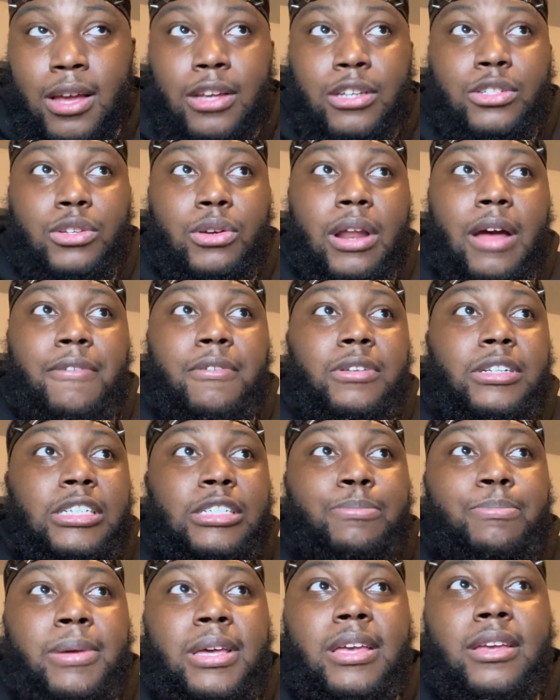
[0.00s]
So that would
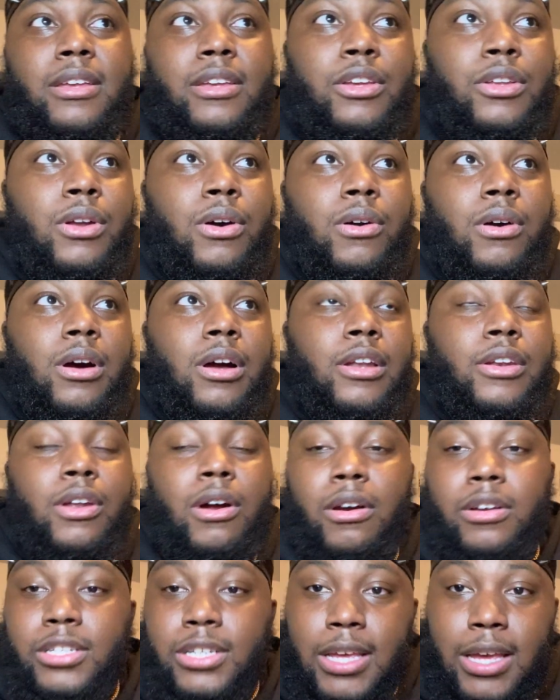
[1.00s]
just be, you know, a
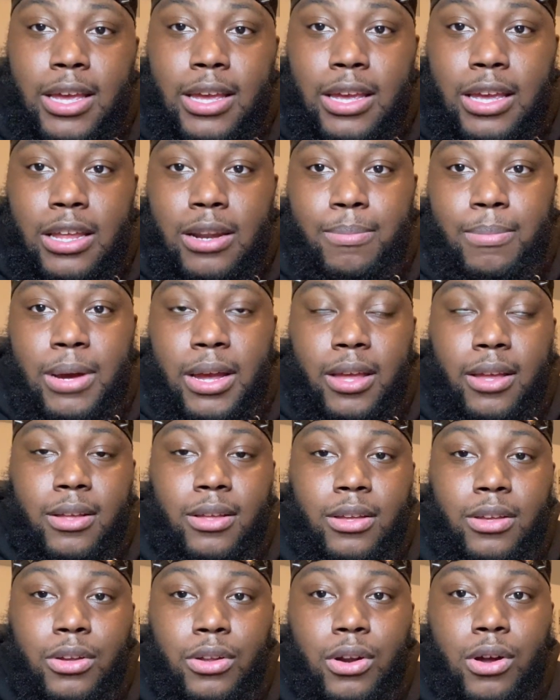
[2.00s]
dark skinned Edomite,
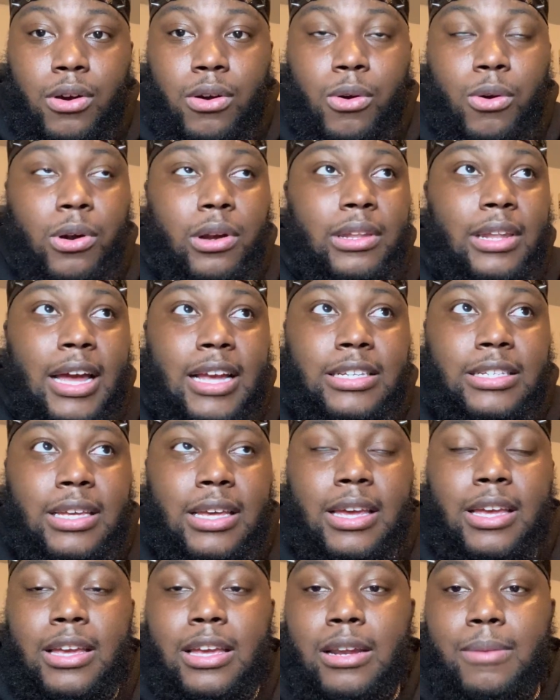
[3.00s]
you know, or a light
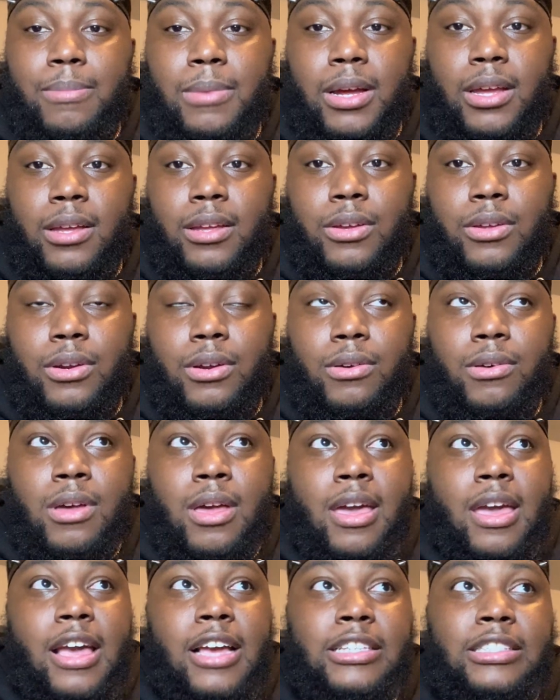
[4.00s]
skinned Edomite, you know.
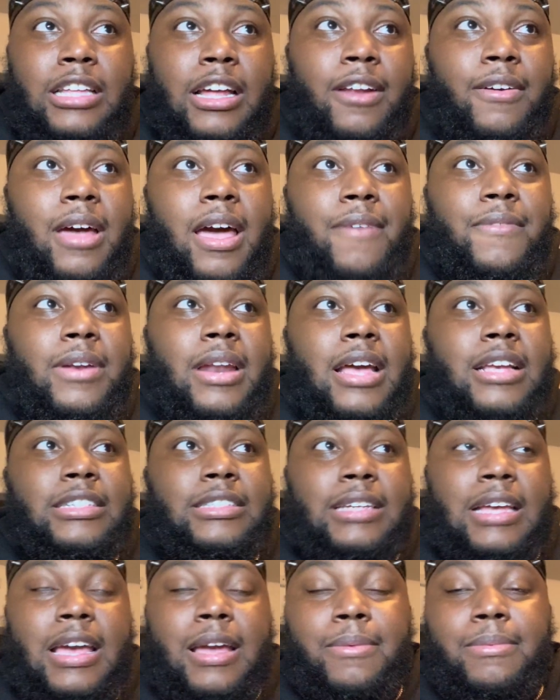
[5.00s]
Instead of having that
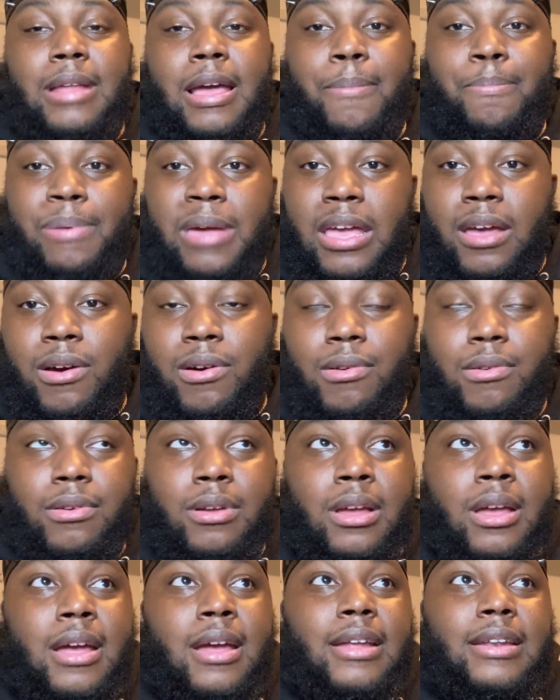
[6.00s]
same that pale,
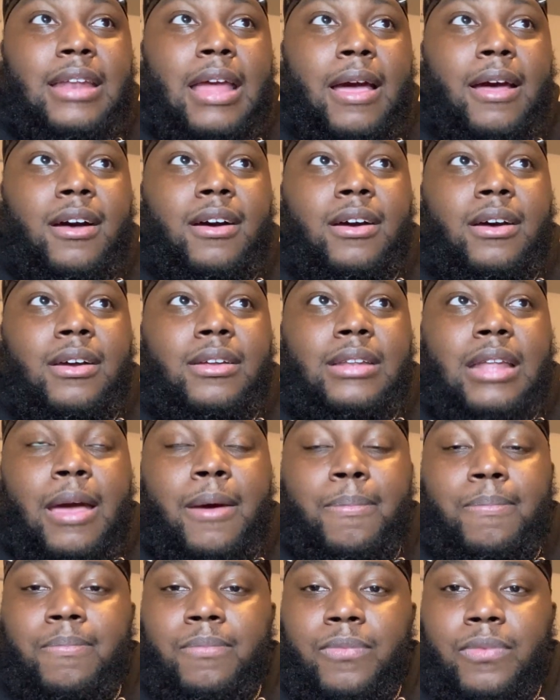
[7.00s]
that uh
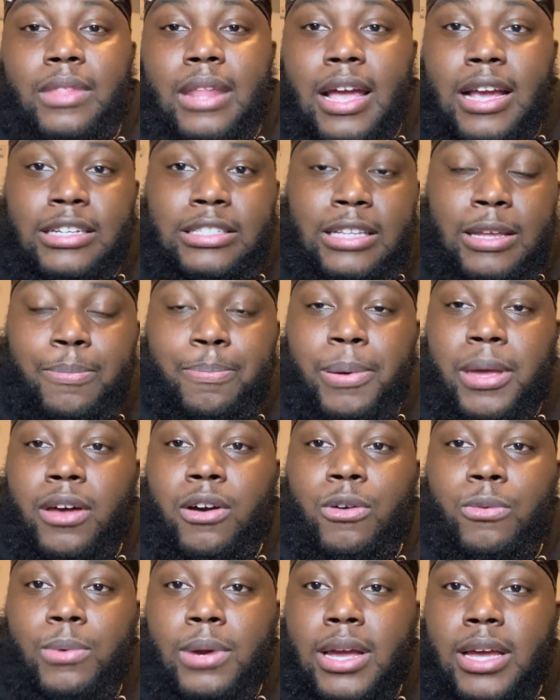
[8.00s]
that nasty
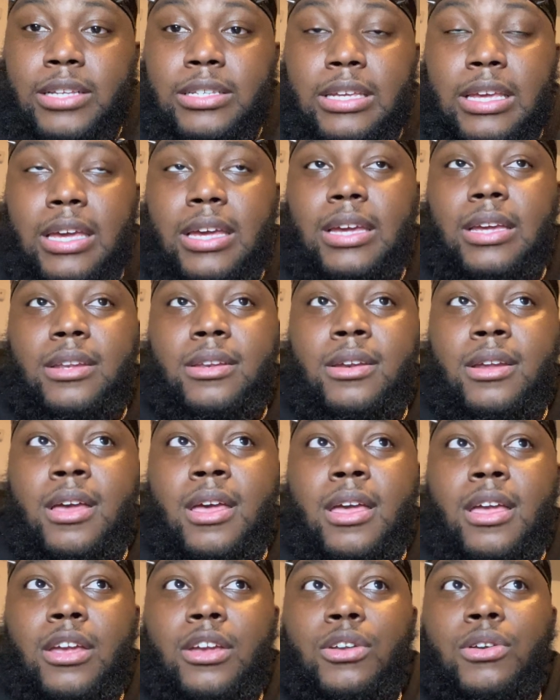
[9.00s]
pale red skin,
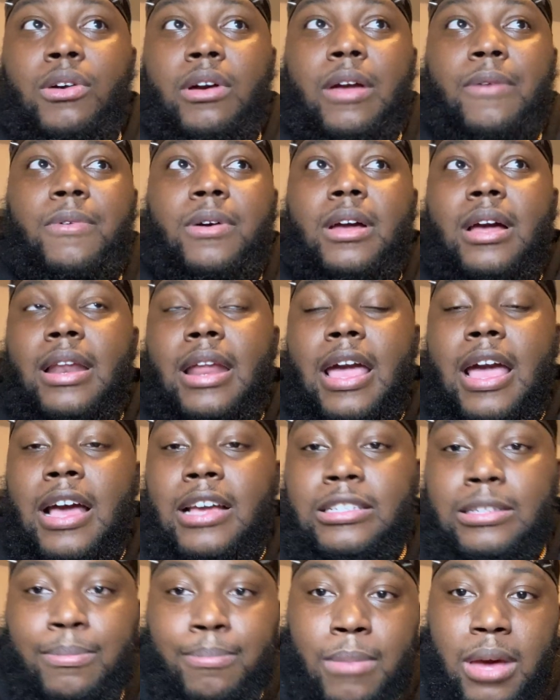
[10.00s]
you know, it would kind of
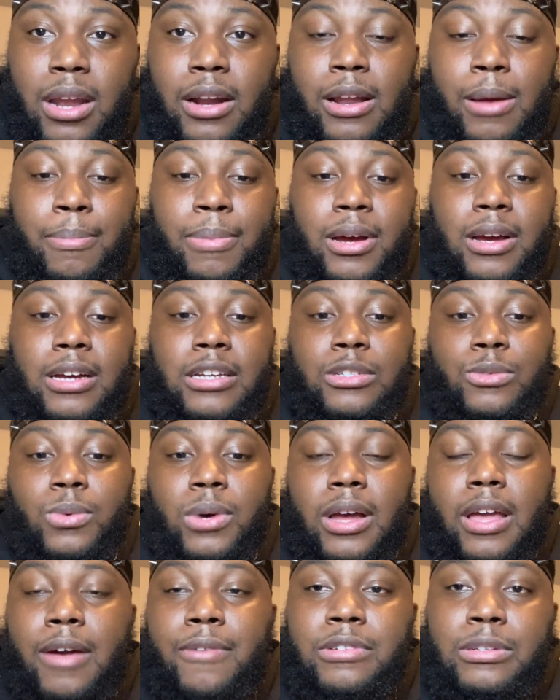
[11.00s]
have some melanin because
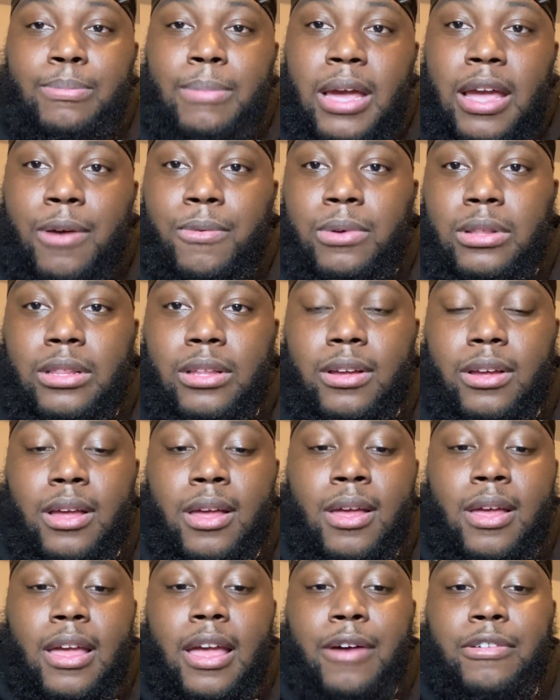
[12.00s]
what it was made with the
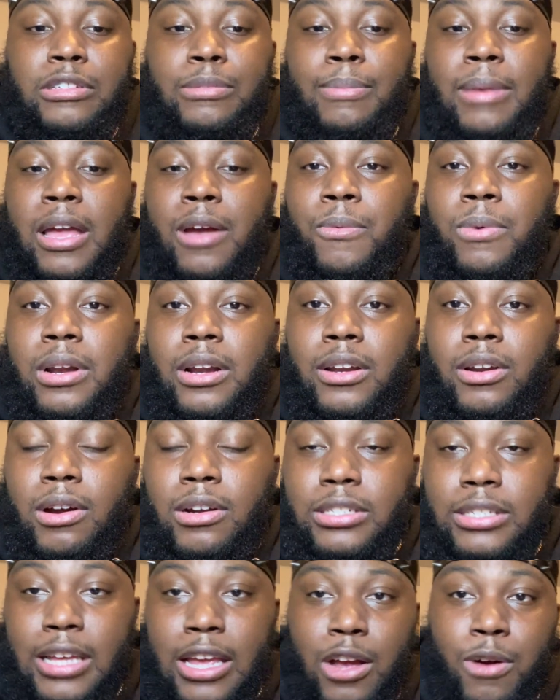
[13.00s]
it was made with a
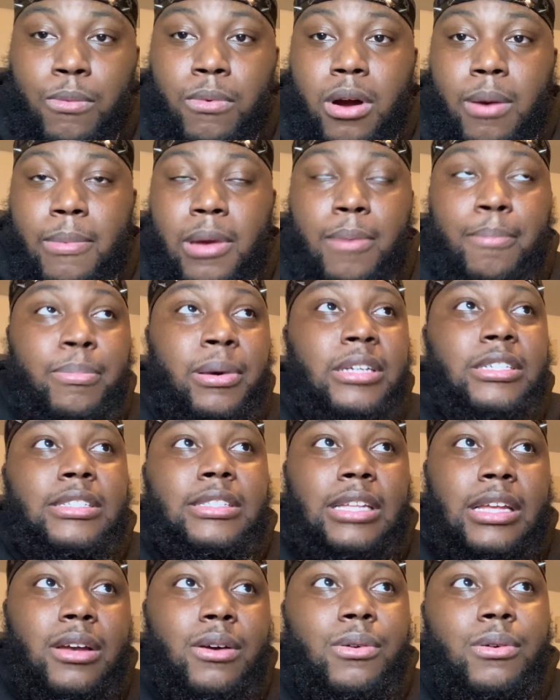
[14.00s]
dark skinned woman, but
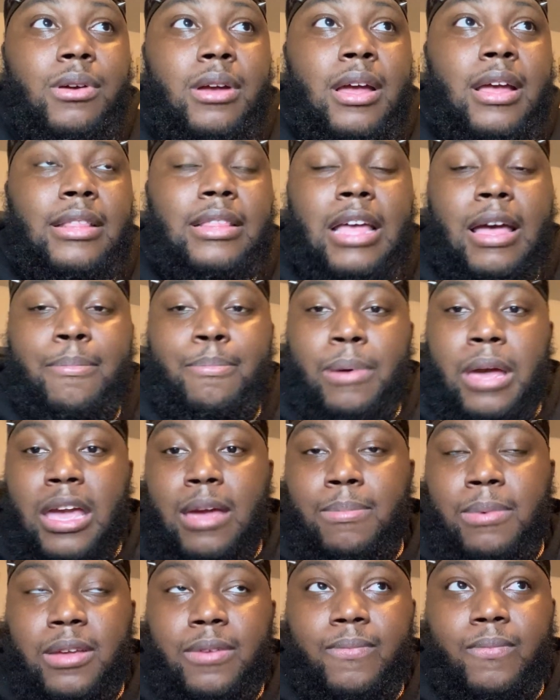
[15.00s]
still that
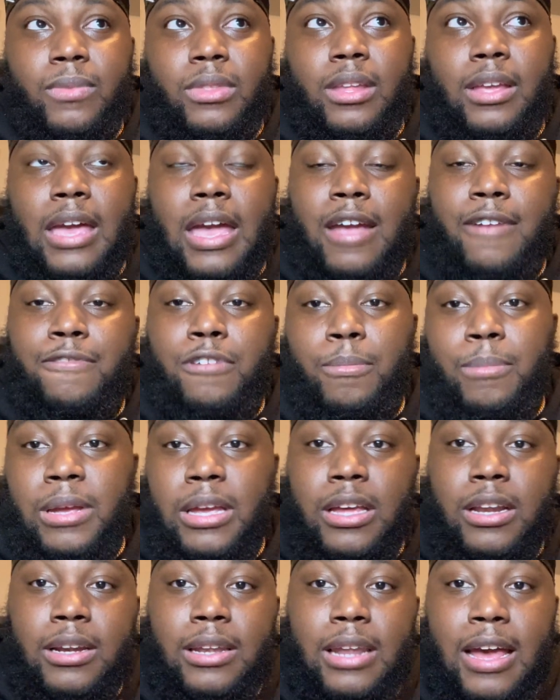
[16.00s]
baby came from an
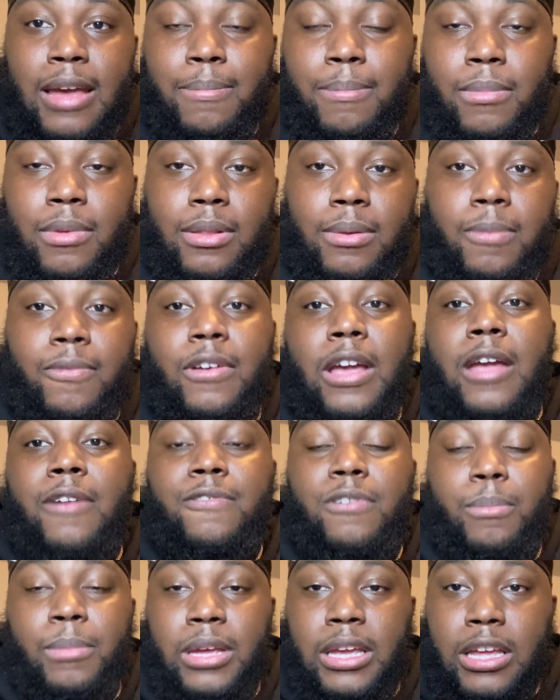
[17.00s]
Edomite came
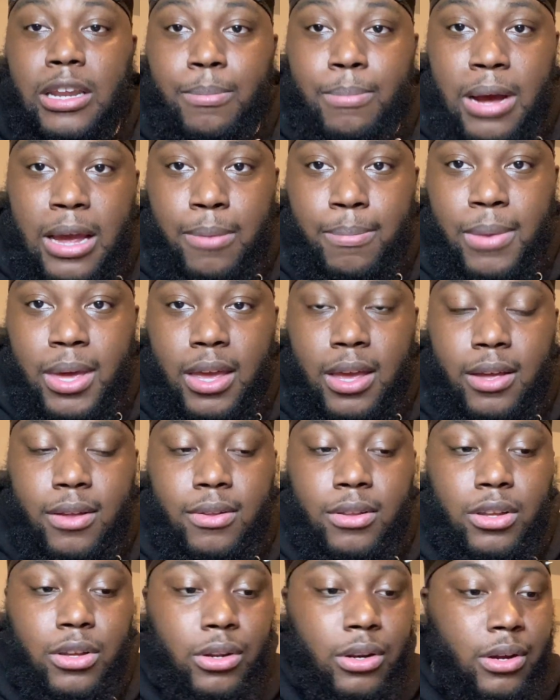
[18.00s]
from an Edomite man,
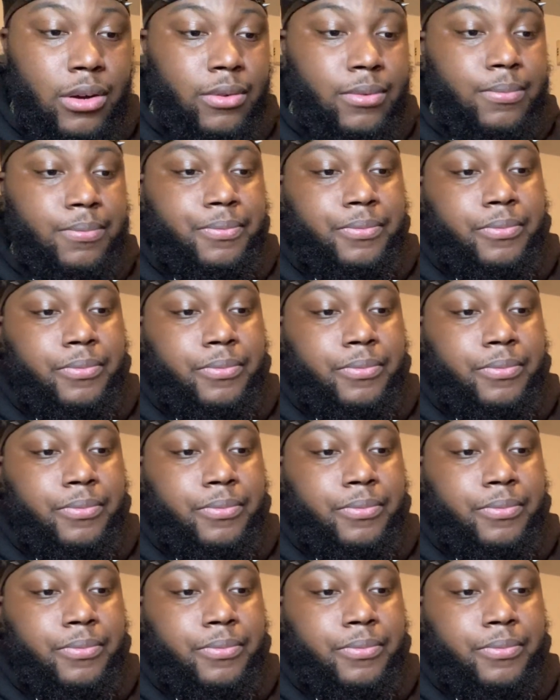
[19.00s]
you know.